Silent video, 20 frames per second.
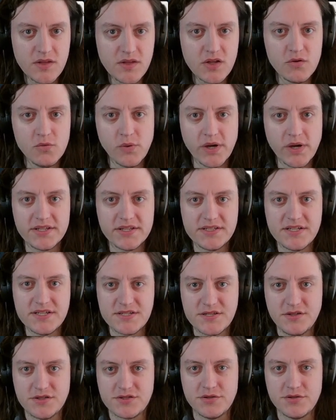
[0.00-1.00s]
Well, it does
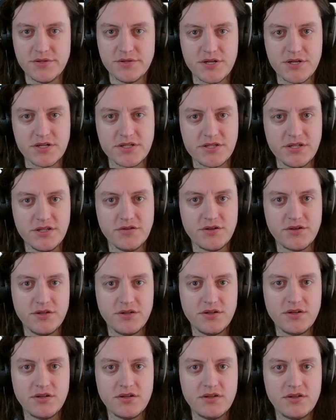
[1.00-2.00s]
also exhaust the unit
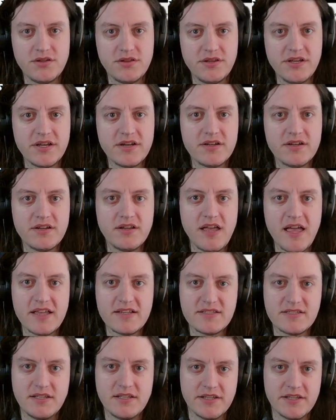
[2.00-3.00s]
that has
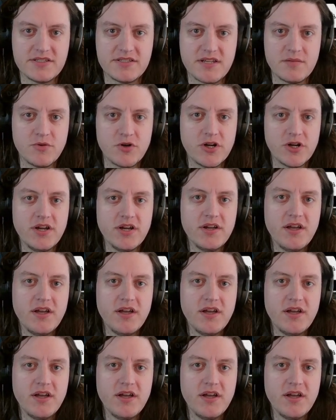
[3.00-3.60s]
the lightsaber.